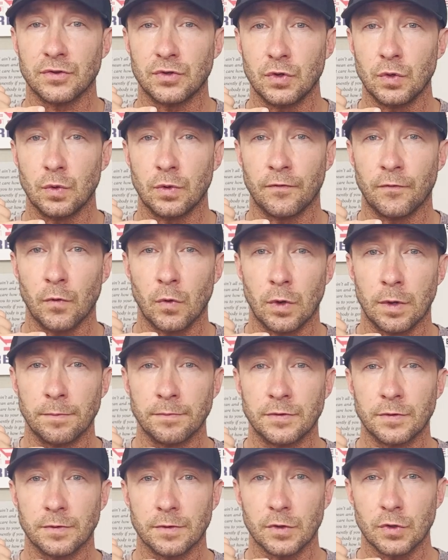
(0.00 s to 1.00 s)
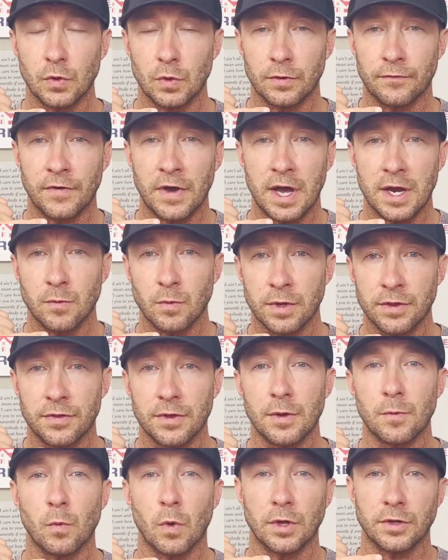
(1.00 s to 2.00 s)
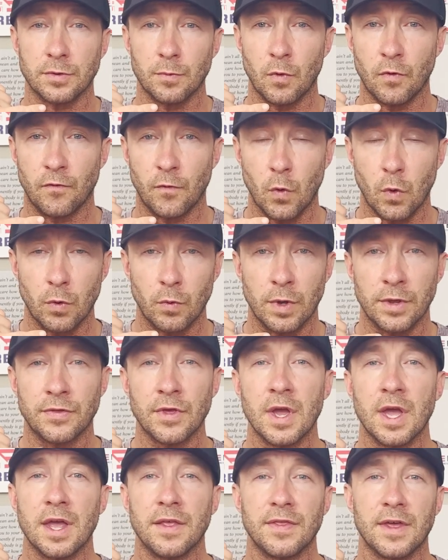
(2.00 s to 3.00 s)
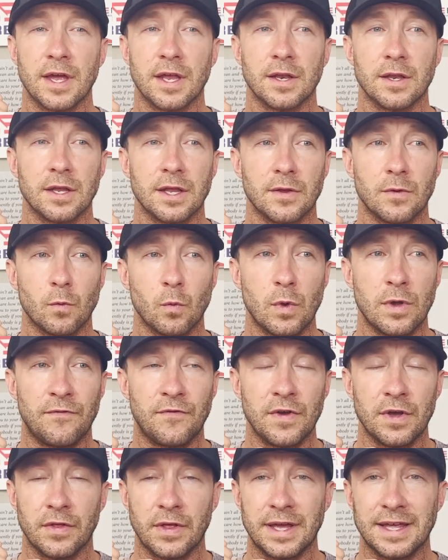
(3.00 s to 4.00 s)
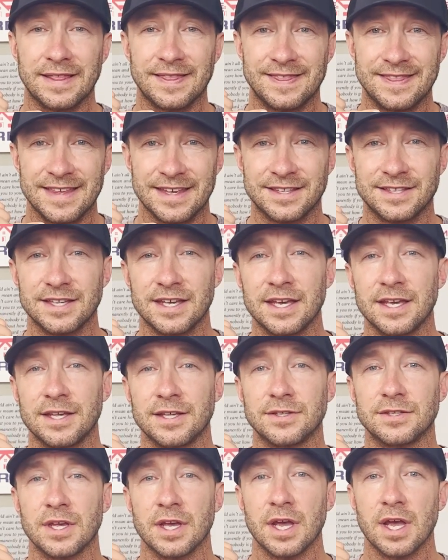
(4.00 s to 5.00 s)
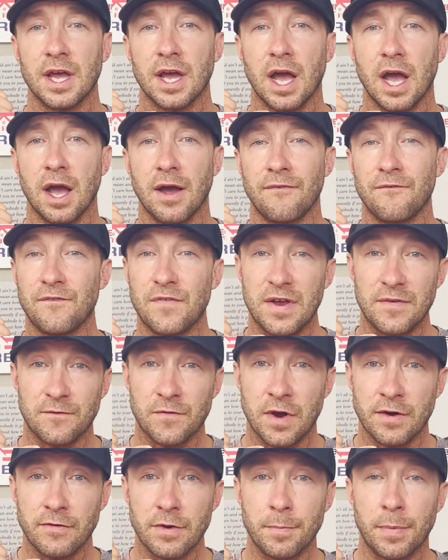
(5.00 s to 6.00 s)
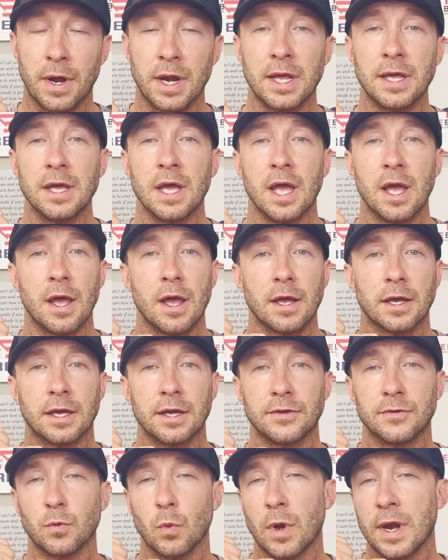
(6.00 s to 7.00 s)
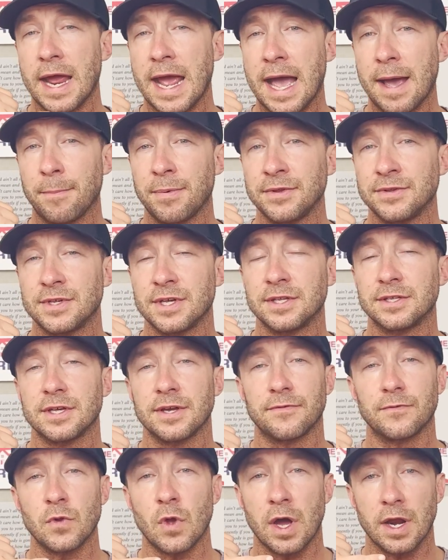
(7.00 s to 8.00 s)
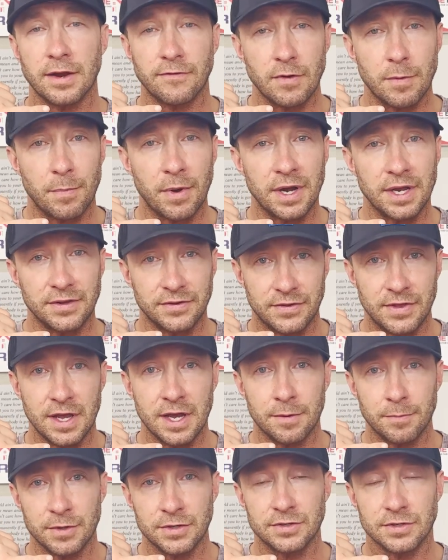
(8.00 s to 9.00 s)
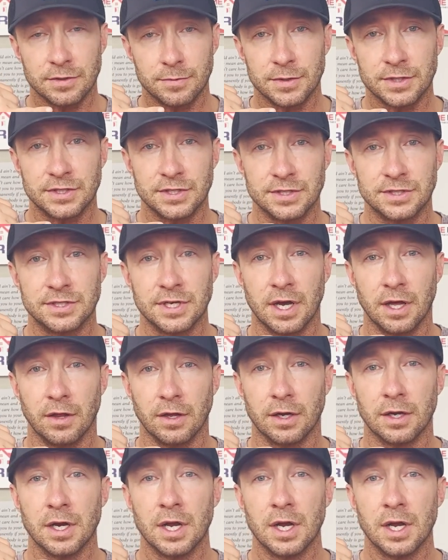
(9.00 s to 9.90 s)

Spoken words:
unified with and wants to move forward with, that we feel like this is a fit for everybody. Because what happens is, if not everybody's there, Mr. and Mrs. Seller,